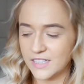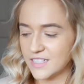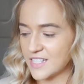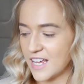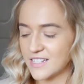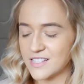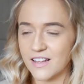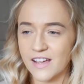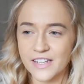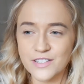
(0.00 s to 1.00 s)
This has
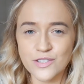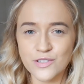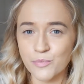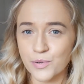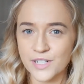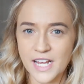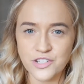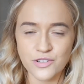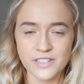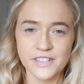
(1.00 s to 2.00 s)
like super
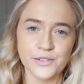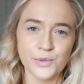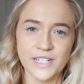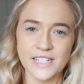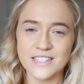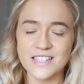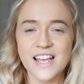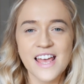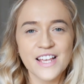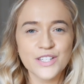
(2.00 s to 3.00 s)
natural ingredients,
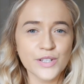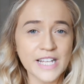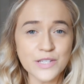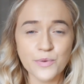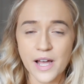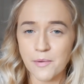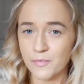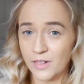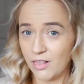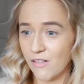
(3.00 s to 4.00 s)
so that's why
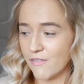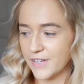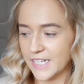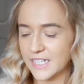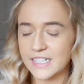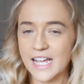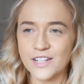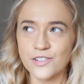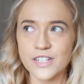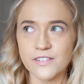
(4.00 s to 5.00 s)
I'm loving it,
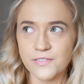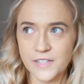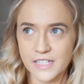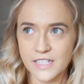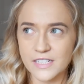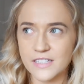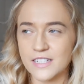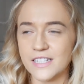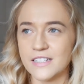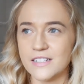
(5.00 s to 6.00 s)
and you can feel it
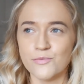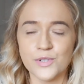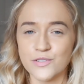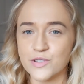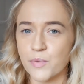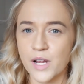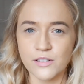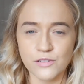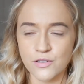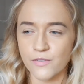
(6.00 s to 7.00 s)
when you spray it
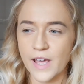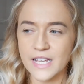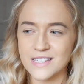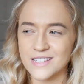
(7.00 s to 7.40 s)
on your face.